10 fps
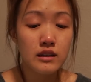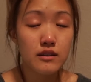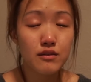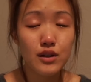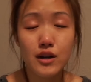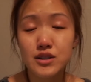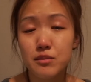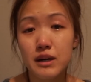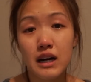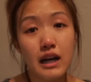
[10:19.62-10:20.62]
the vlogs are
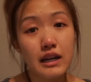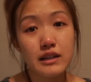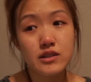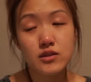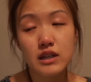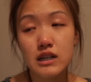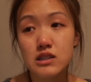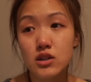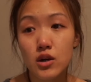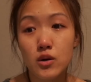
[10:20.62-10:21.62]
behind, as you
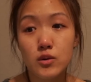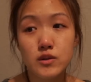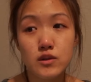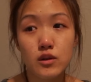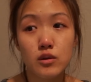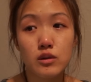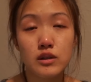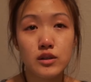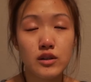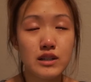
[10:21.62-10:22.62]
guys know, so
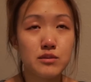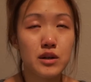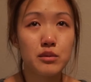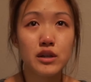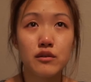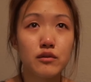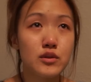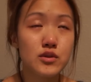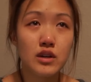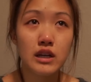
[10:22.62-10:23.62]
you guys are probably
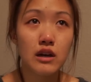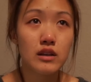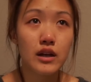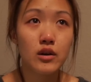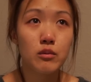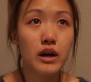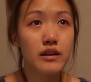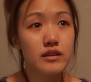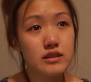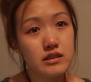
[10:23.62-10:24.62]
confused right now, like, oh, why
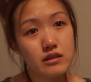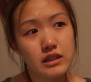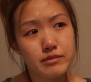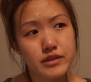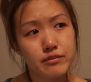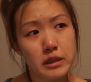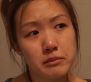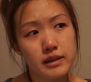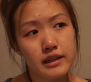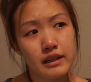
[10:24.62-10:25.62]
are there still clips of
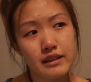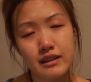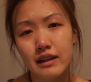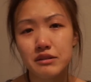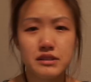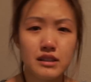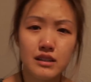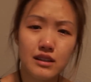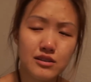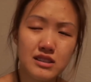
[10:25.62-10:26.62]
BunBun and then now
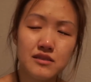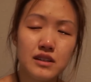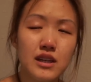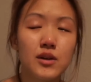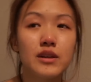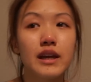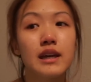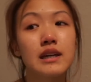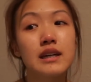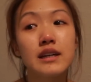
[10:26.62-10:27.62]
suddenly there's this video? Like,
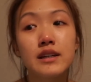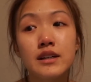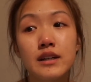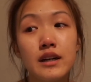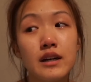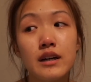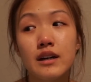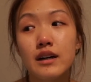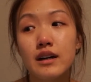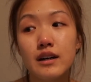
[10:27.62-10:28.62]

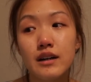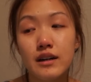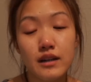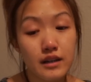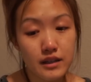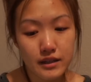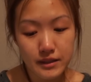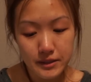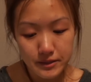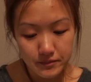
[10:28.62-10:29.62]

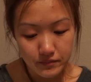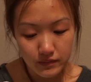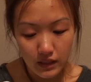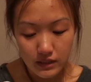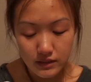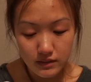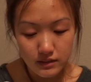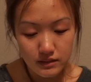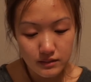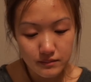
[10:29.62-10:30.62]
I'm just